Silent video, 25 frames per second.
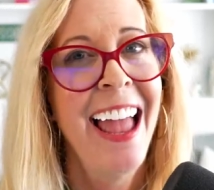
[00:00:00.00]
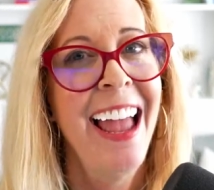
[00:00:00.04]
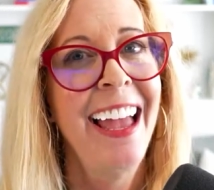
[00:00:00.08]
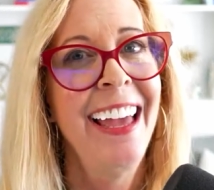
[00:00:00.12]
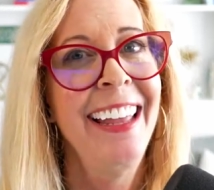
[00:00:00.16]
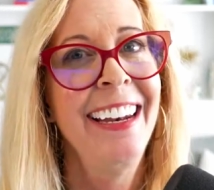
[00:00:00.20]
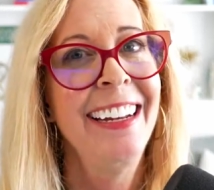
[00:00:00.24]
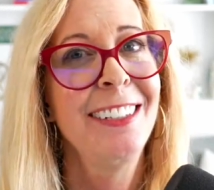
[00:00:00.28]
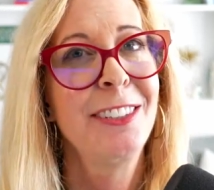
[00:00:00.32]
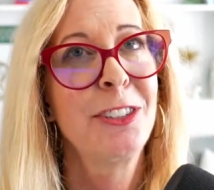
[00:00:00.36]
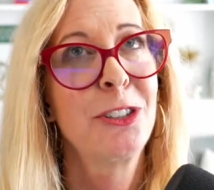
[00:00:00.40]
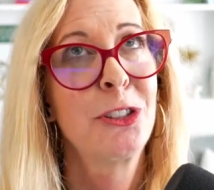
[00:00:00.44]

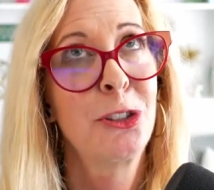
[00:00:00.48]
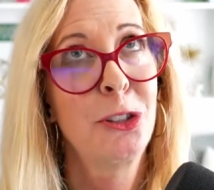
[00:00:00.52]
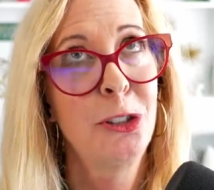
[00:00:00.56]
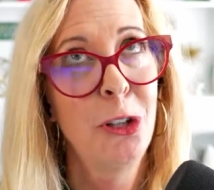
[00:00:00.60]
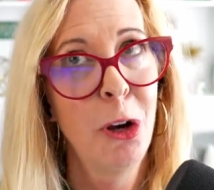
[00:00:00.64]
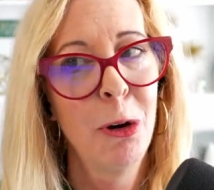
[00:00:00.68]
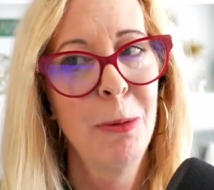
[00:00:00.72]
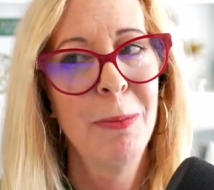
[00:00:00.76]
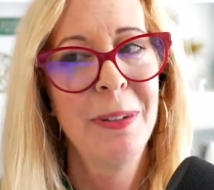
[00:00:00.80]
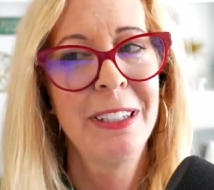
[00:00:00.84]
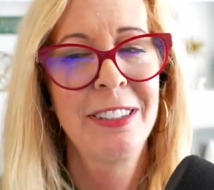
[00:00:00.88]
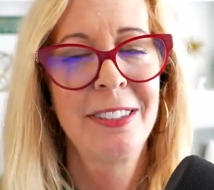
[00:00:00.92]
and it's
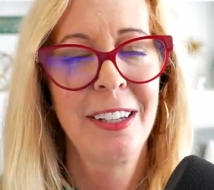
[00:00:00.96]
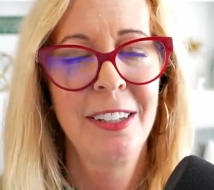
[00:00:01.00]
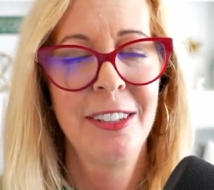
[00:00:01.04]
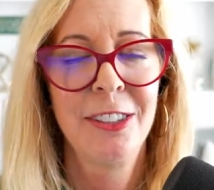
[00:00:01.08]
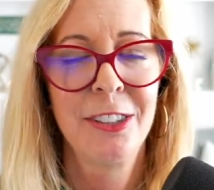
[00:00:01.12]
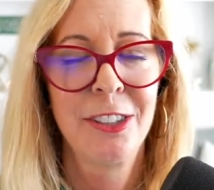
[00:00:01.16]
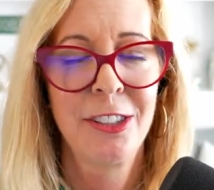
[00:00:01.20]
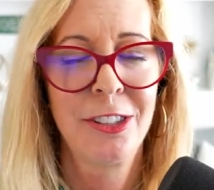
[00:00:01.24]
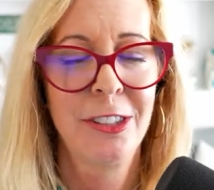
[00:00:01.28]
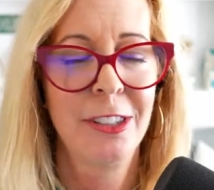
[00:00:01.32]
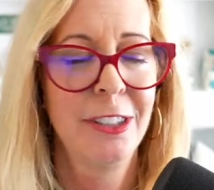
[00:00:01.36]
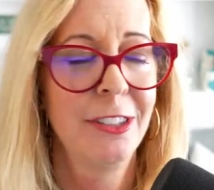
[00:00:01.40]
so
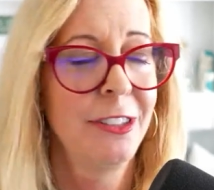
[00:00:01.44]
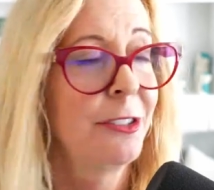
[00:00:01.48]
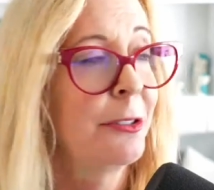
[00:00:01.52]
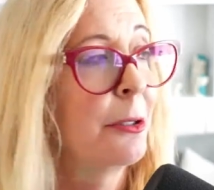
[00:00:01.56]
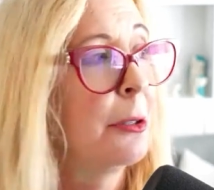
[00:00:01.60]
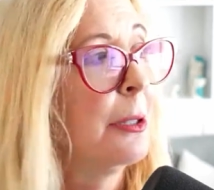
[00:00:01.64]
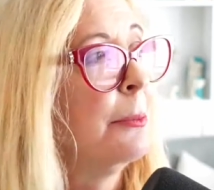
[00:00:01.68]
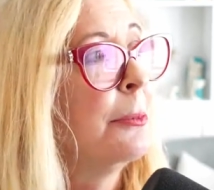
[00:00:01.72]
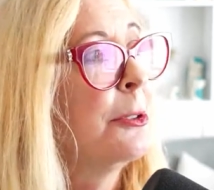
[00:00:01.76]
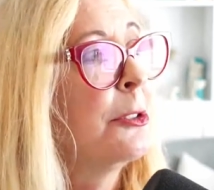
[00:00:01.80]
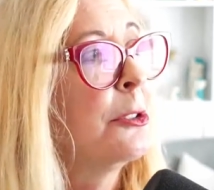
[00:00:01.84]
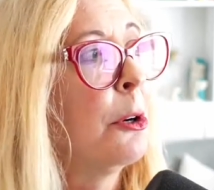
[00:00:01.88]
misunderstood.
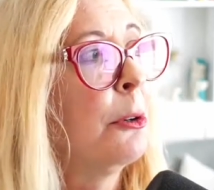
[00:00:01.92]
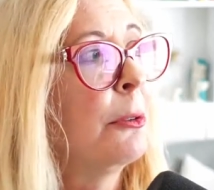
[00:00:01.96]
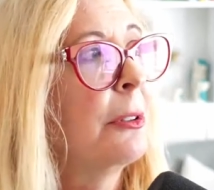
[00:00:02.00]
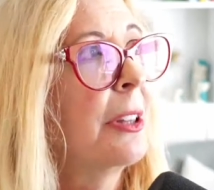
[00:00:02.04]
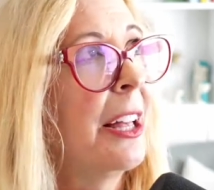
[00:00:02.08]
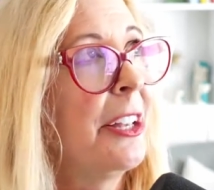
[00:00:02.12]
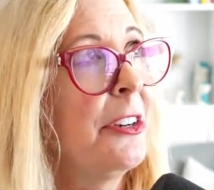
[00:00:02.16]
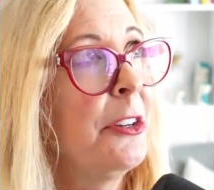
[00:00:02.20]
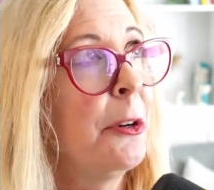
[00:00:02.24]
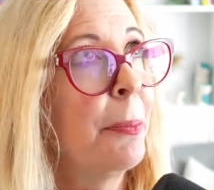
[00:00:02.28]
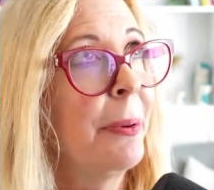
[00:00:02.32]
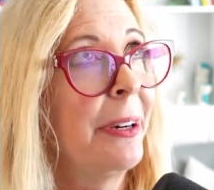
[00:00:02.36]
So I'm so
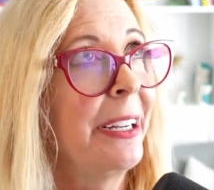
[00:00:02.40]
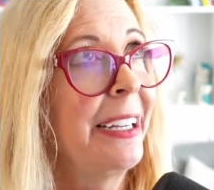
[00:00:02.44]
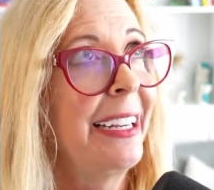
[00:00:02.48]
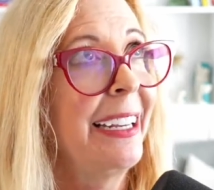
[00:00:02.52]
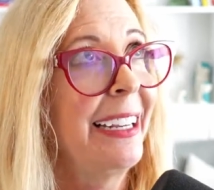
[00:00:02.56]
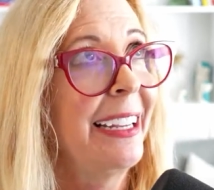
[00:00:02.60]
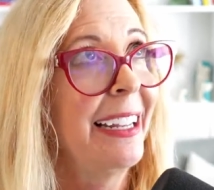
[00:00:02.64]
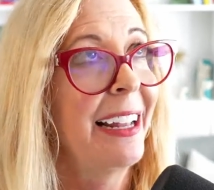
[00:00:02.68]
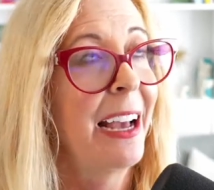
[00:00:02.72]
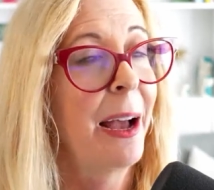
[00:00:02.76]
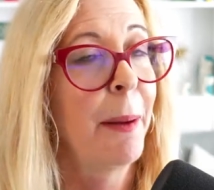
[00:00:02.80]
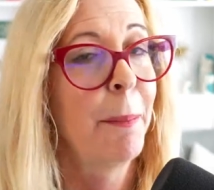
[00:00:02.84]
glad you're
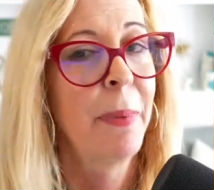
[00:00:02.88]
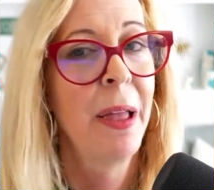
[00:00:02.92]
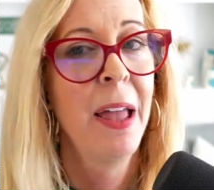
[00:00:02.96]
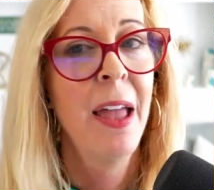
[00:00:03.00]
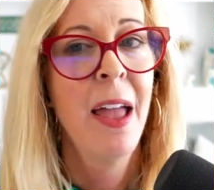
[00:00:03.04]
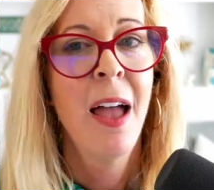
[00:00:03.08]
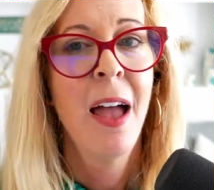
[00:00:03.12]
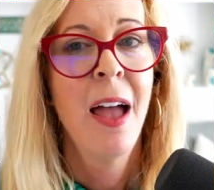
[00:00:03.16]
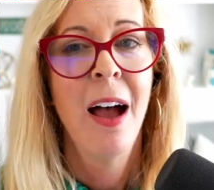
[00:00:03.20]
bringing it up.